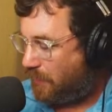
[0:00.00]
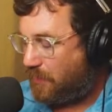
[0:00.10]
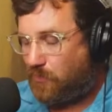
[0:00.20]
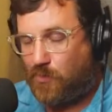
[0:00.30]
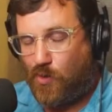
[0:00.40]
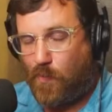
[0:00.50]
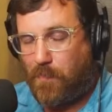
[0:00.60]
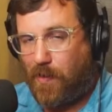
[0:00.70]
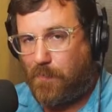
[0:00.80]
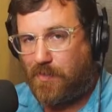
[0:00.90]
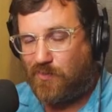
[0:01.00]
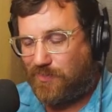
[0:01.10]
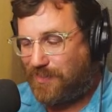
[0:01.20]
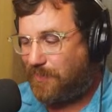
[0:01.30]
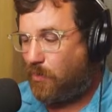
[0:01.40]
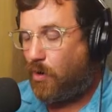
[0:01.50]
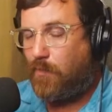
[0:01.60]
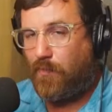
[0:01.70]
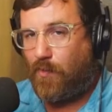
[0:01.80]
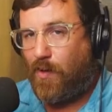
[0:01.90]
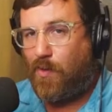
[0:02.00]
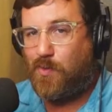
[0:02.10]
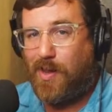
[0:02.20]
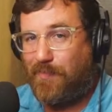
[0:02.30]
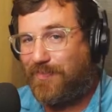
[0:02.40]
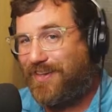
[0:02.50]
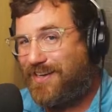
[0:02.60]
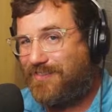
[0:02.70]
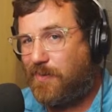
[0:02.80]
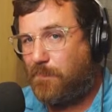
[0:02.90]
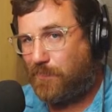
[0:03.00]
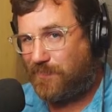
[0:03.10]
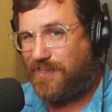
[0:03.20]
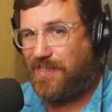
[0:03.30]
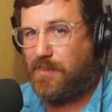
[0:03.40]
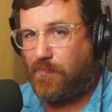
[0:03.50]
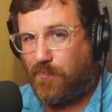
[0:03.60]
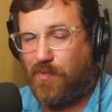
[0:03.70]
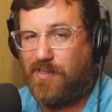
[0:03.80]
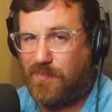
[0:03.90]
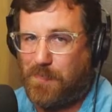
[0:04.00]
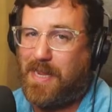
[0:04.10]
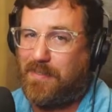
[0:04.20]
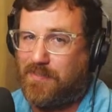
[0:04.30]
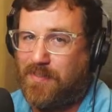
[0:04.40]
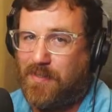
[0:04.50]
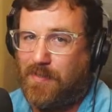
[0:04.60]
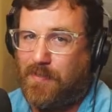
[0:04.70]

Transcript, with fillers: In the studio apartment, still overall, you have less percentage of free space.